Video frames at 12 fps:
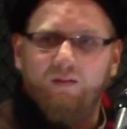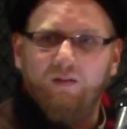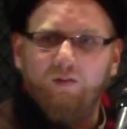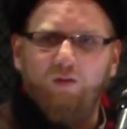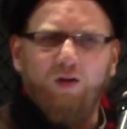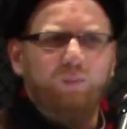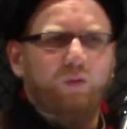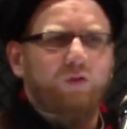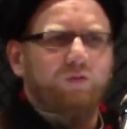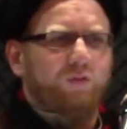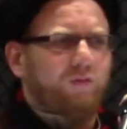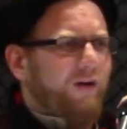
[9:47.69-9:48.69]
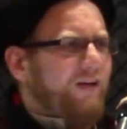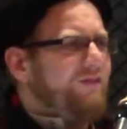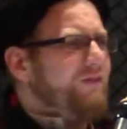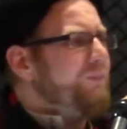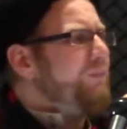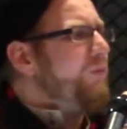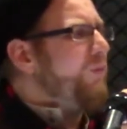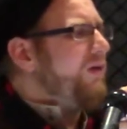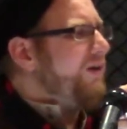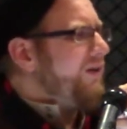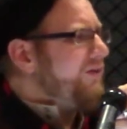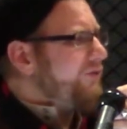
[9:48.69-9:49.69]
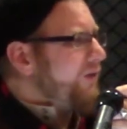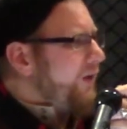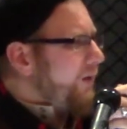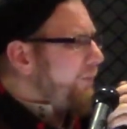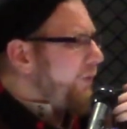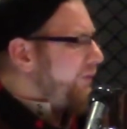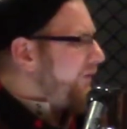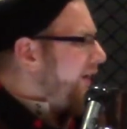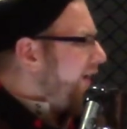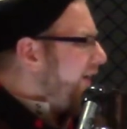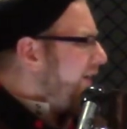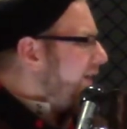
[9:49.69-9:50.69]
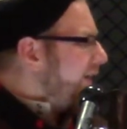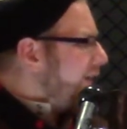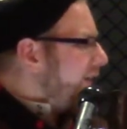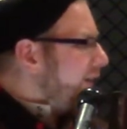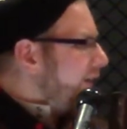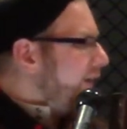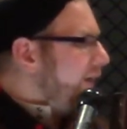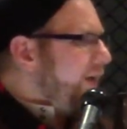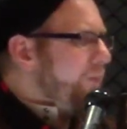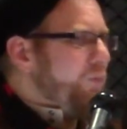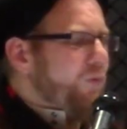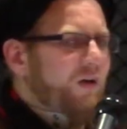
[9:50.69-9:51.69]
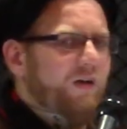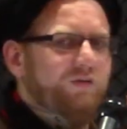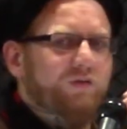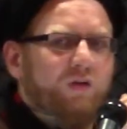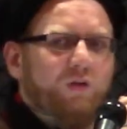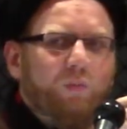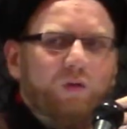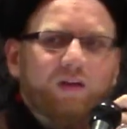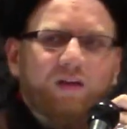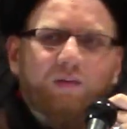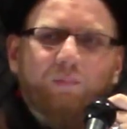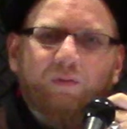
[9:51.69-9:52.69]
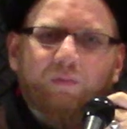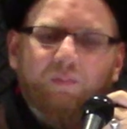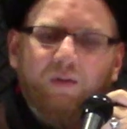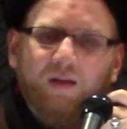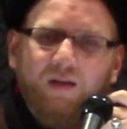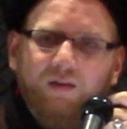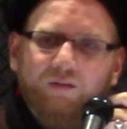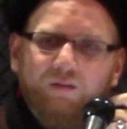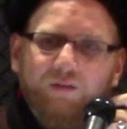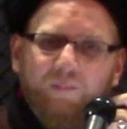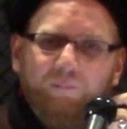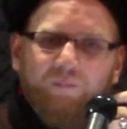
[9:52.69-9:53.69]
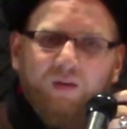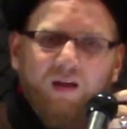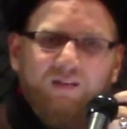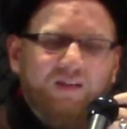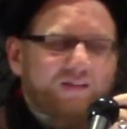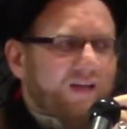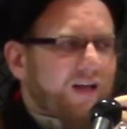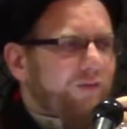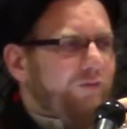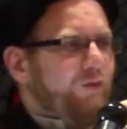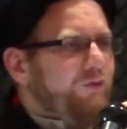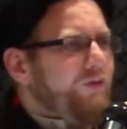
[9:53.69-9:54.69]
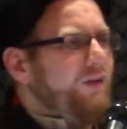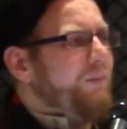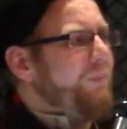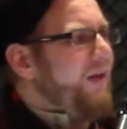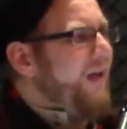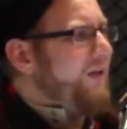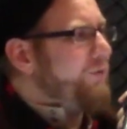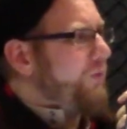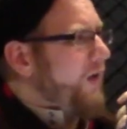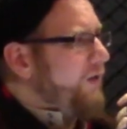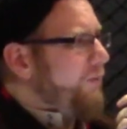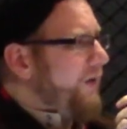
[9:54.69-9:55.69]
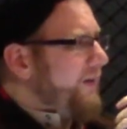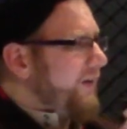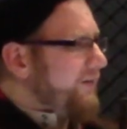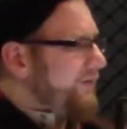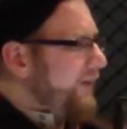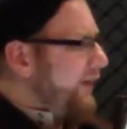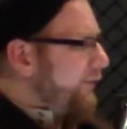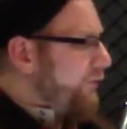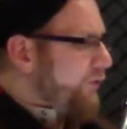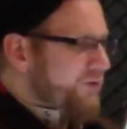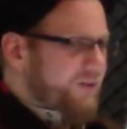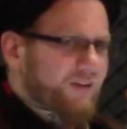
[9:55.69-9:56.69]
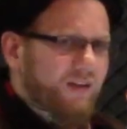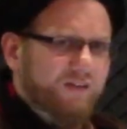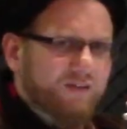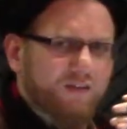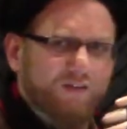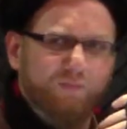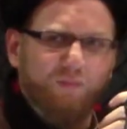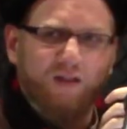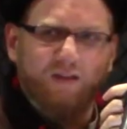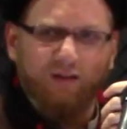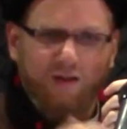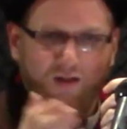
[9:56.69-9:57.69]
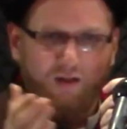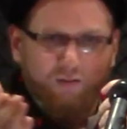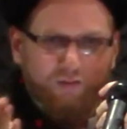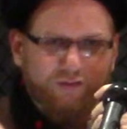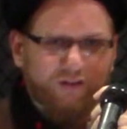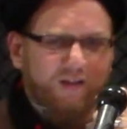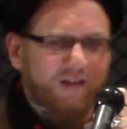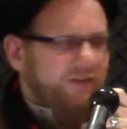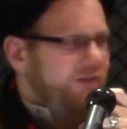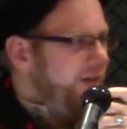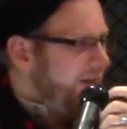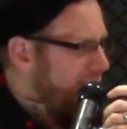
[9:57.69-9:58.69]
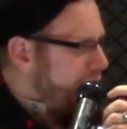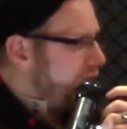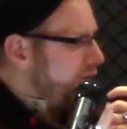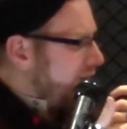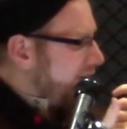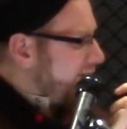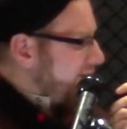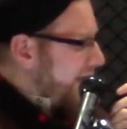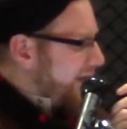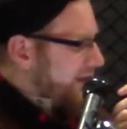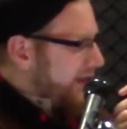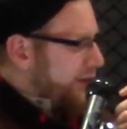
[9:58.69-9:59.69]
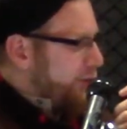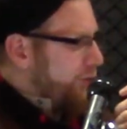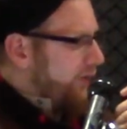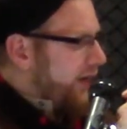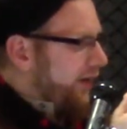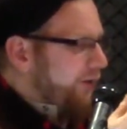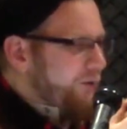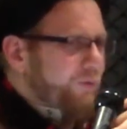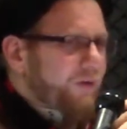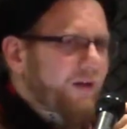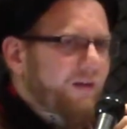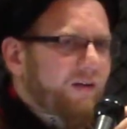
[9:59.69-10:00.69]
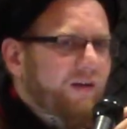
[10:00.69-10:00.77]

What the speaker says: Very beautiful, very simple words, but very deep words with deep meanings. He says that if you see a place where Ahlul Bayt are sitting, of course it doesn't just mean physically sitting and physically standing like you and I are doing.